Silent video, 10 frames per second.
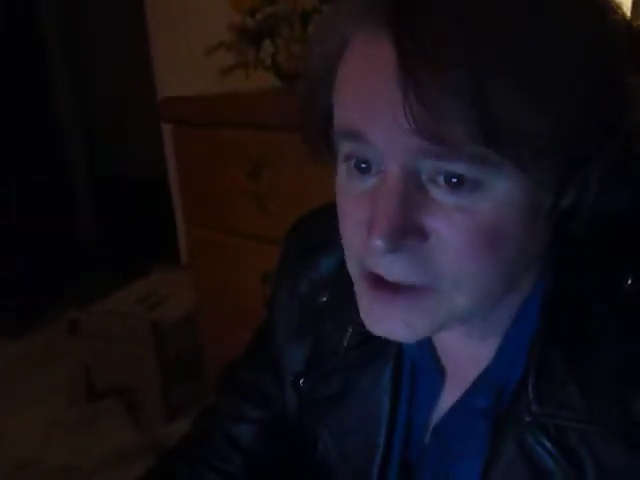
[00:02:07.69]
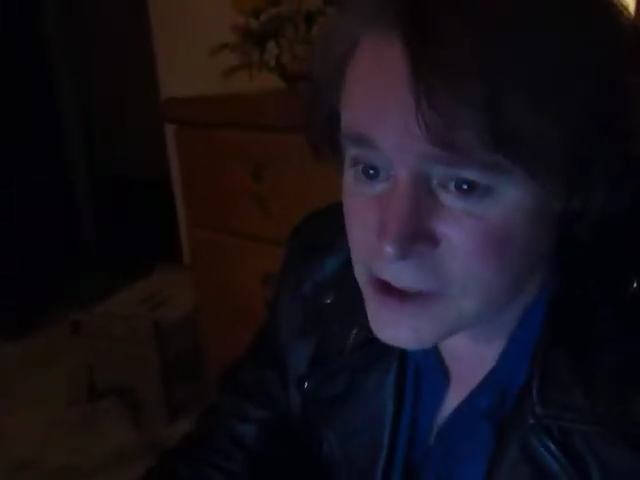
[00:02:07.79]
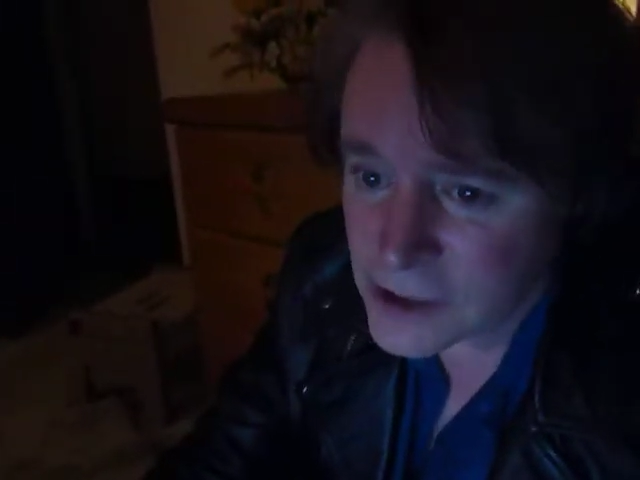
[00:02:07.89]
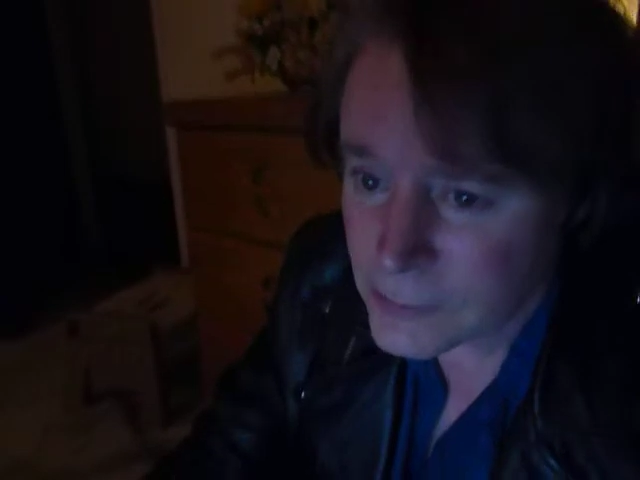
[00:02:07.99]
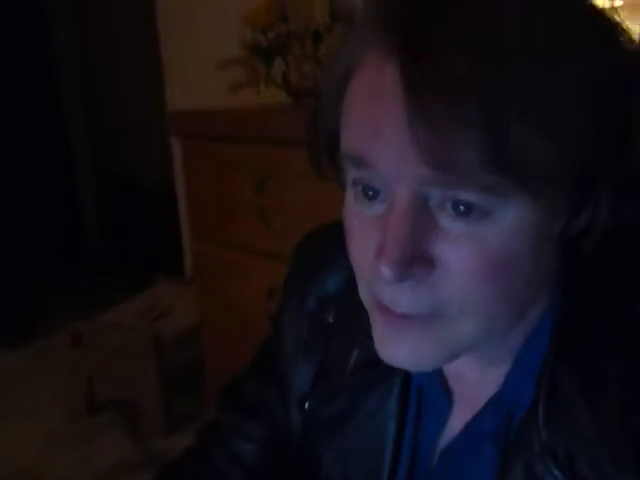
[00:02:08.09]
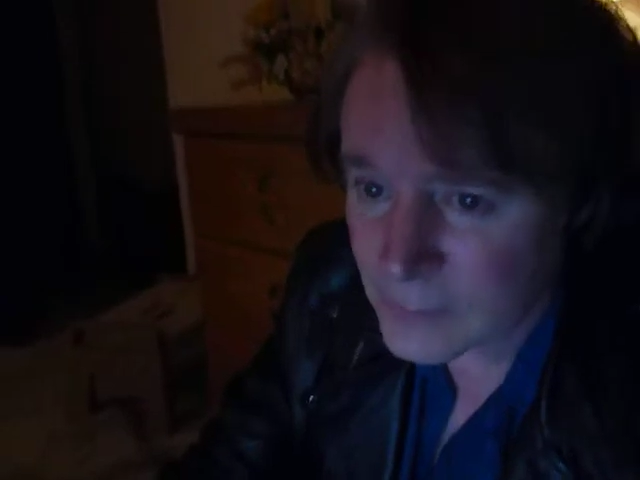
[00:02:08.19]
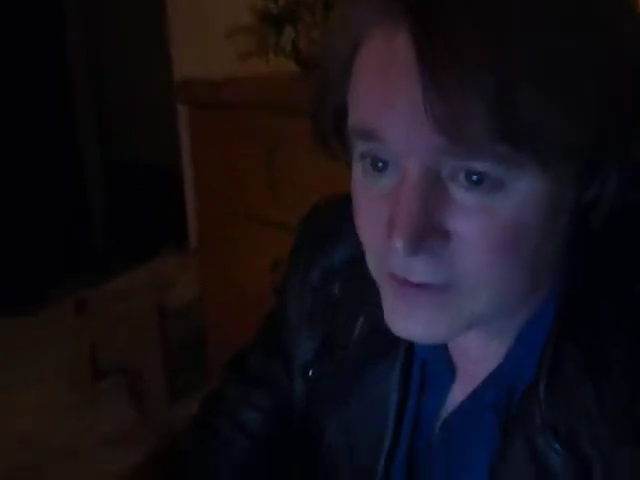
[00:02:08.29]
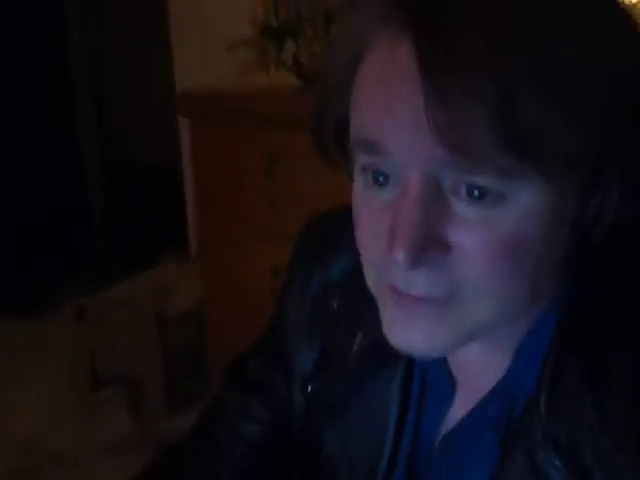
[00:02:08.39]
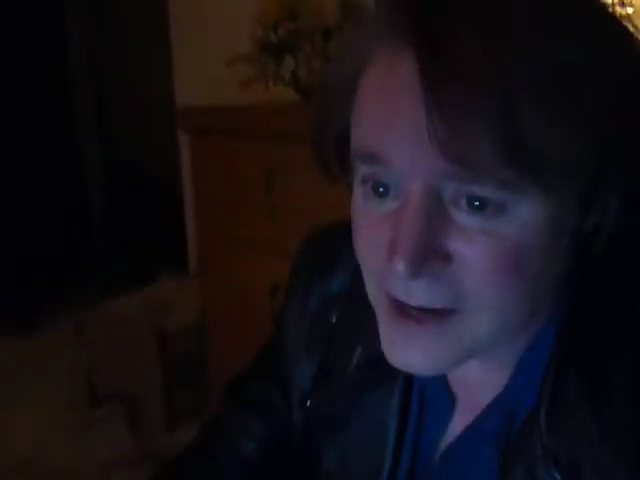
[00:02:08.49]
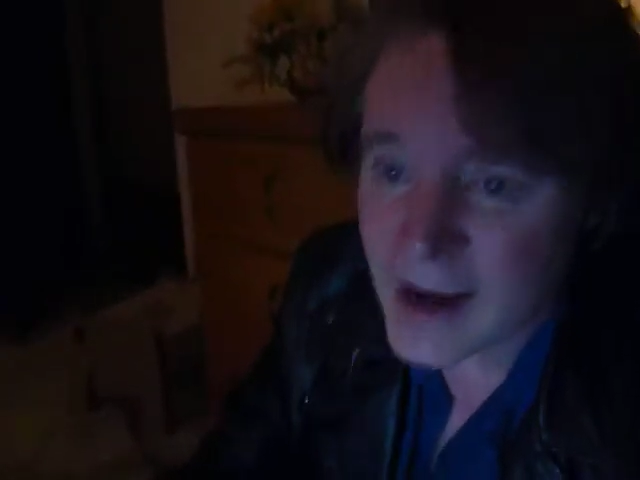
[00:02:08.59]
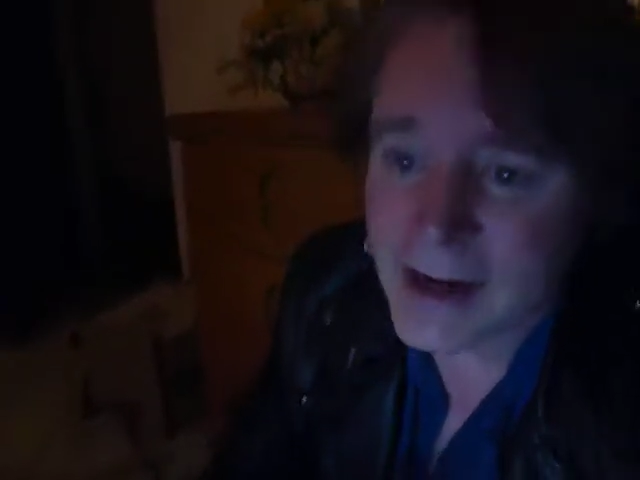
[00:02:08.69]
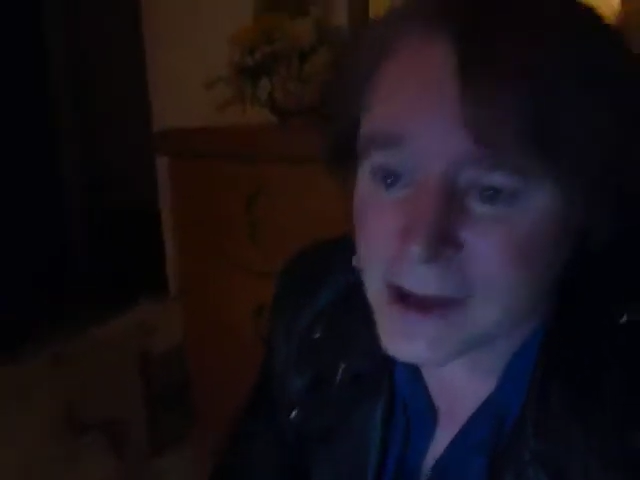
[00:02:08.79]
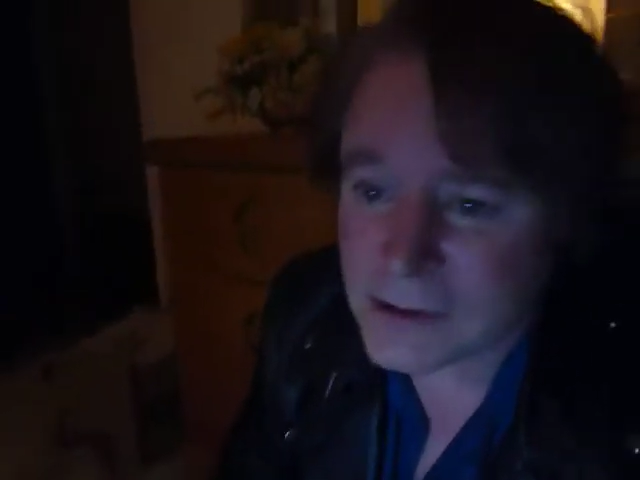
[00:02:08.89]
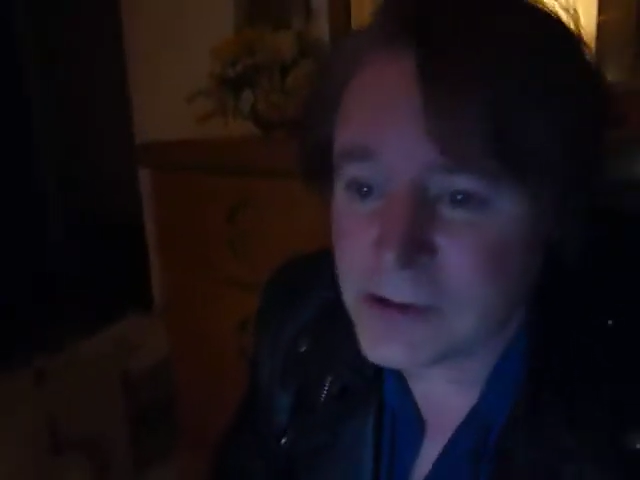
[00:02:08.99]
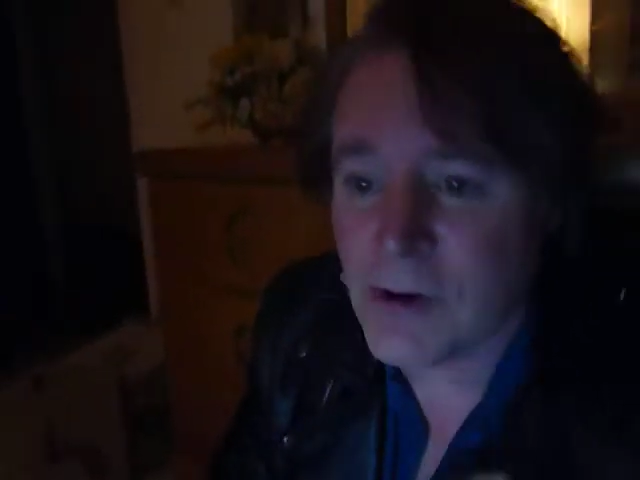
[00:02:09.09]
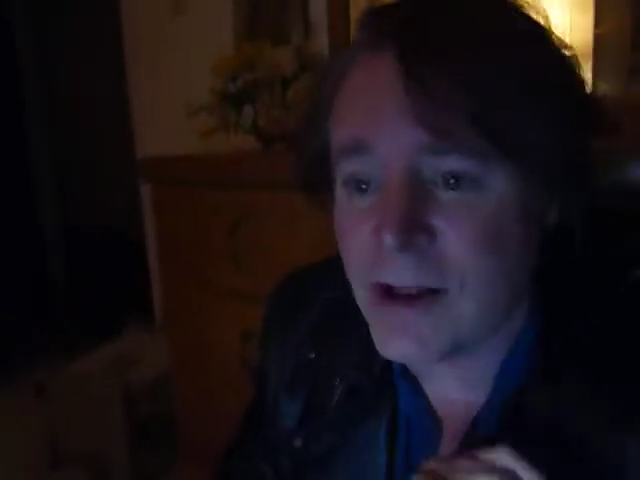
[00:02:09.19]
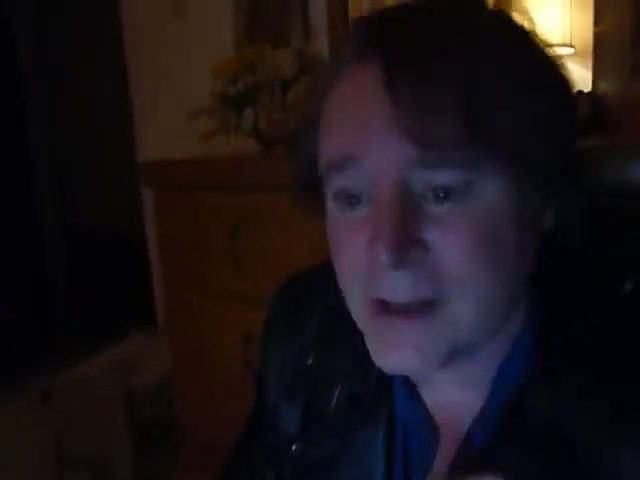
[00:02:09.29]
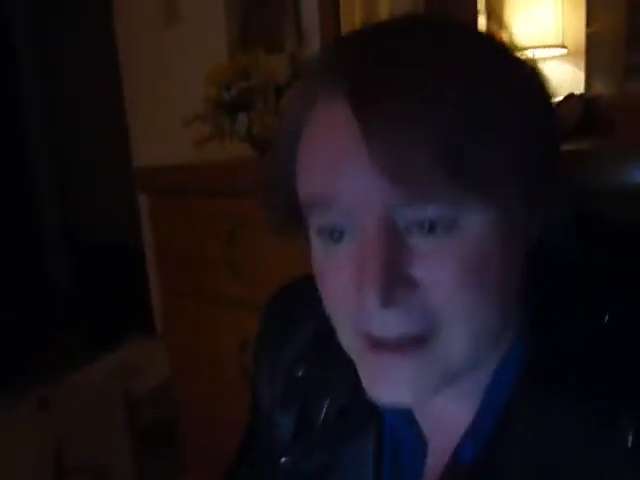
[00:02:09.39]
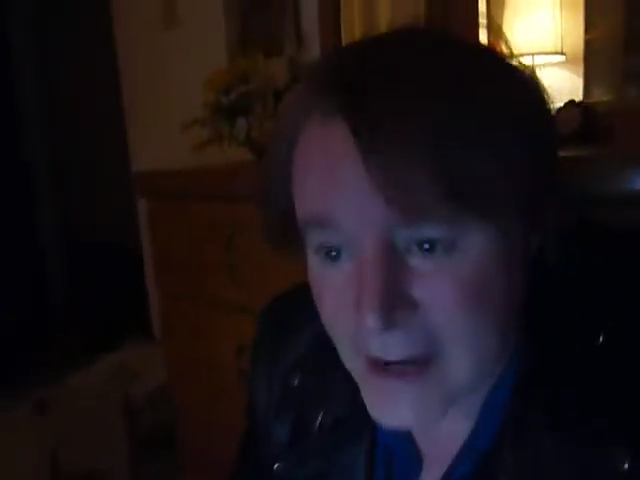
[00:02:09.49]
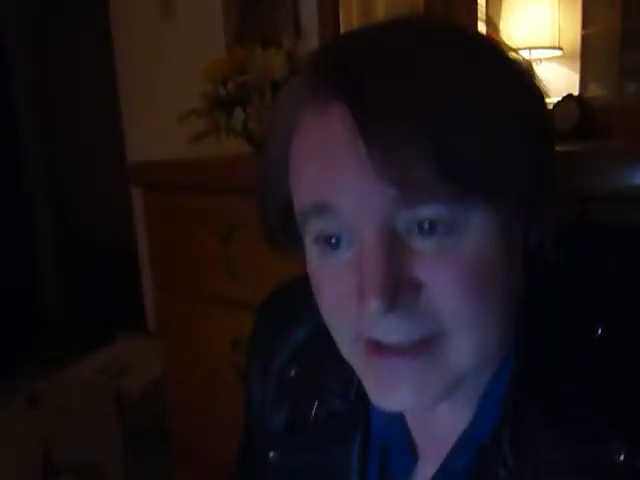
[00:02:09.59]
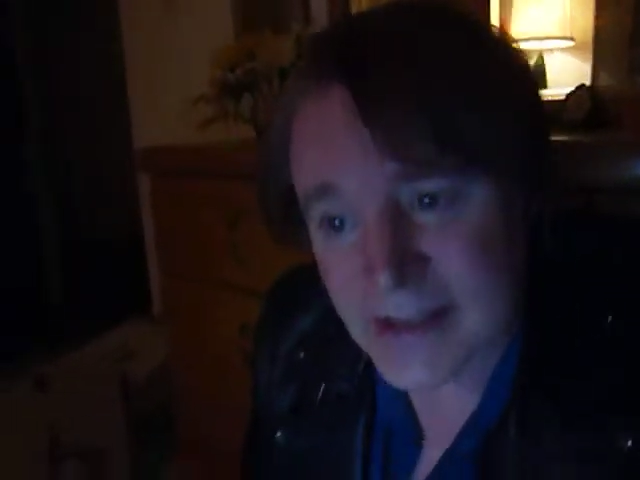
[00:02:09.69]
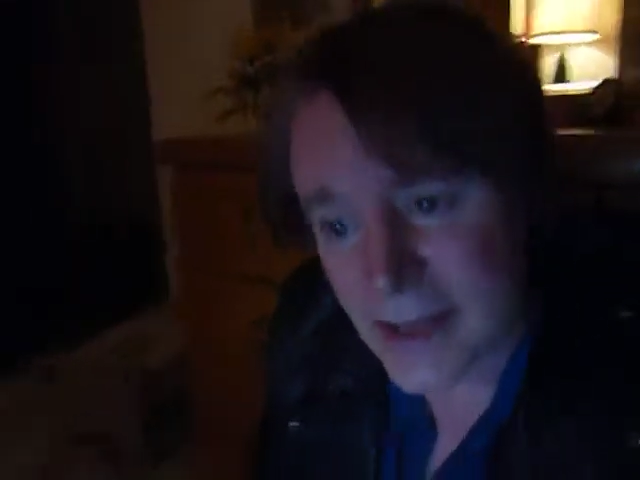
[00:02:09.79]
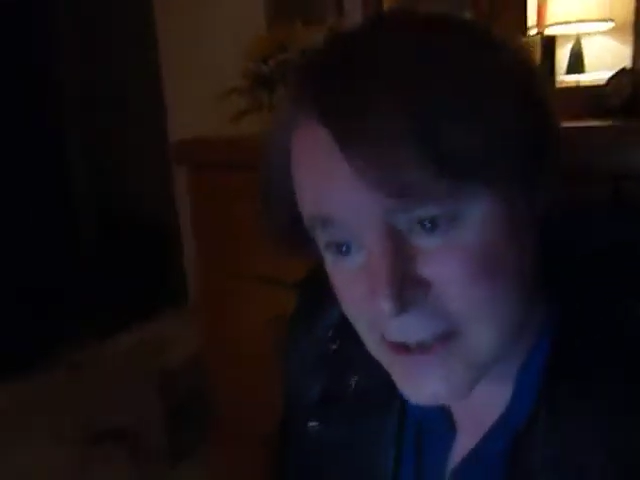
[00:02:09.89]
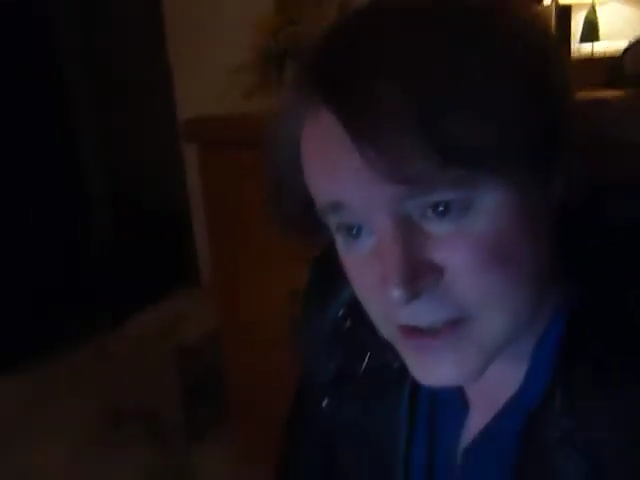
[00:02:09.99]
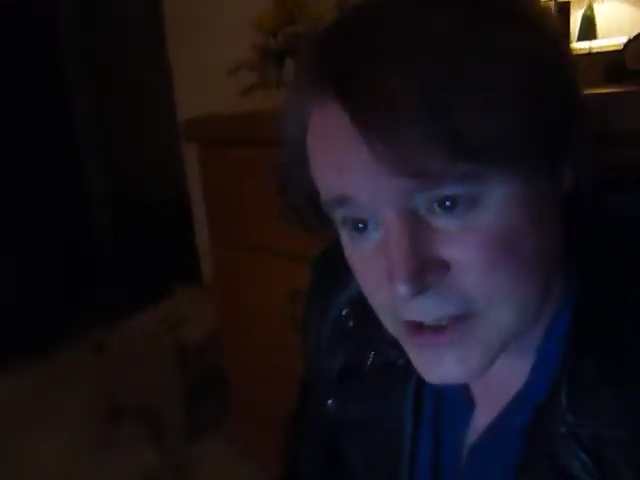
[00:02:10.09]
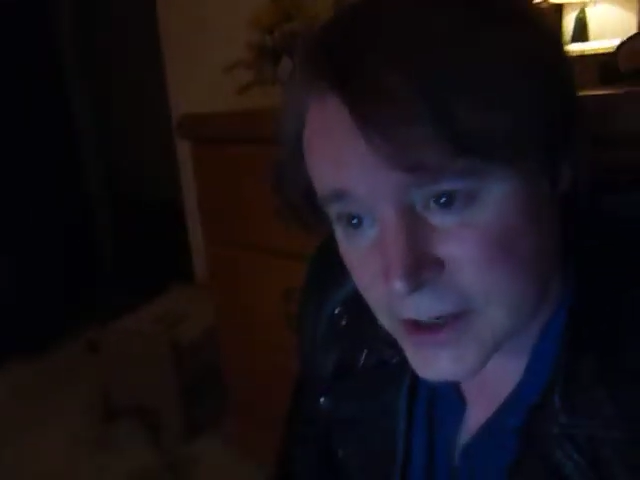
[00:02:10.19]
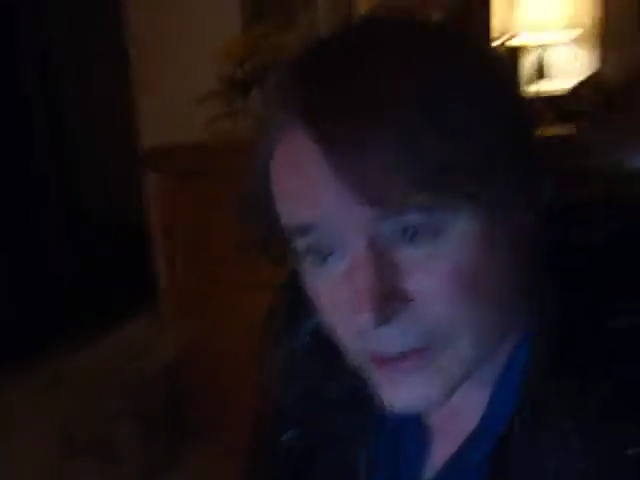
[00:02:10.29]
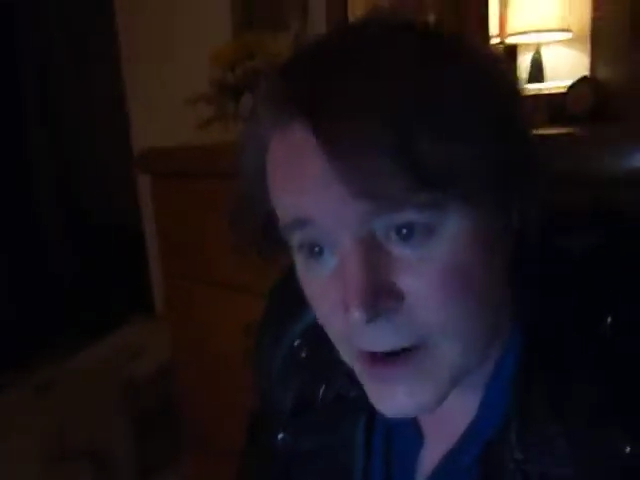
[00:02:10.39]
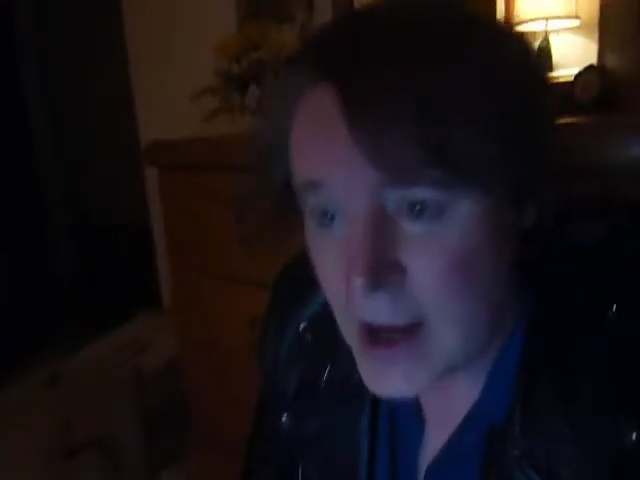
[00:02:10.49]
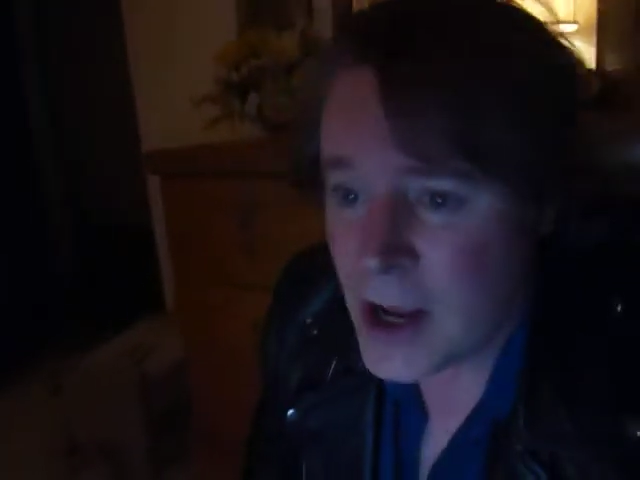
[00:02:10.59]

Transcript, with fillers: 220 and 50 I go to on the net says so.